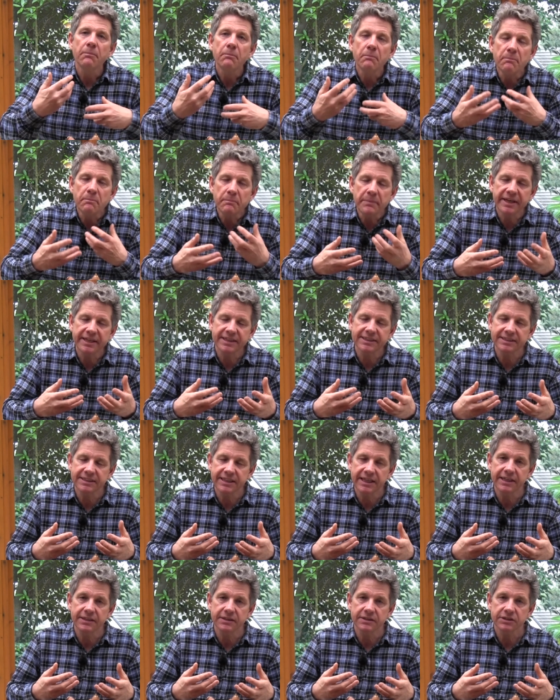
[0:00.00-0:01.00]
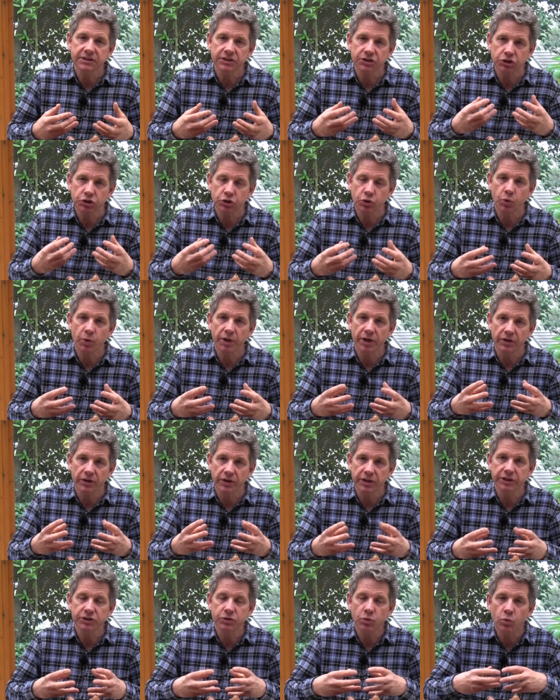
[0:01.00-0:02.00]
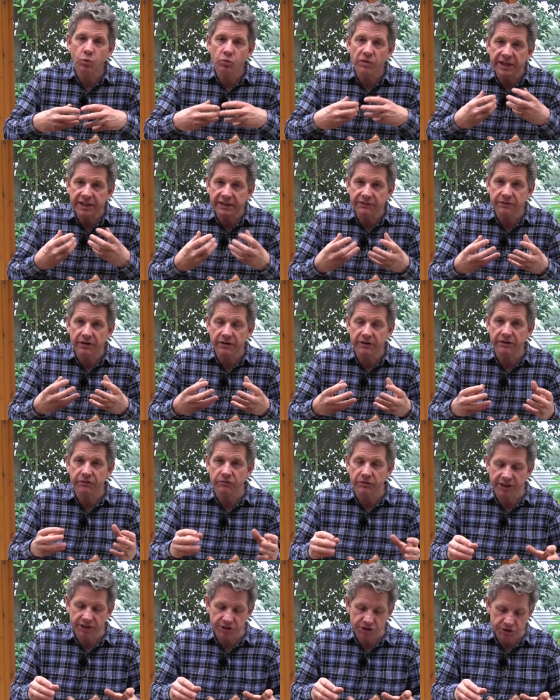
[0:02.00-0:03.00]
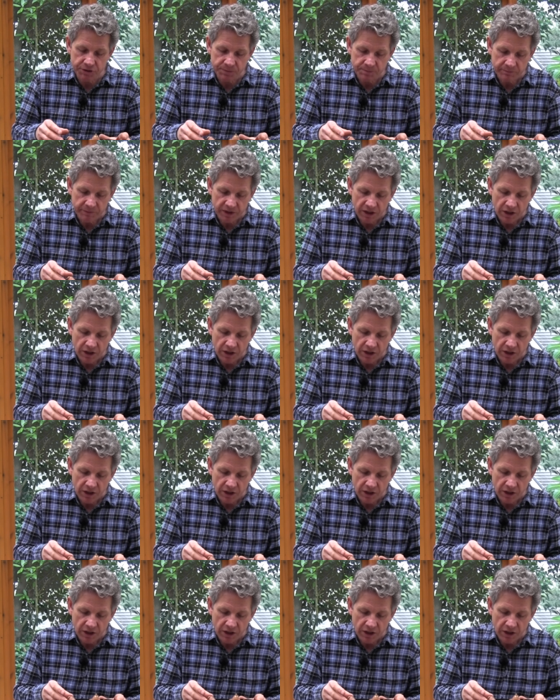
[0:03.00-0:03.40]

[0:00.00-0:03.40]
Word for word: mixed in to soil that is already very rich.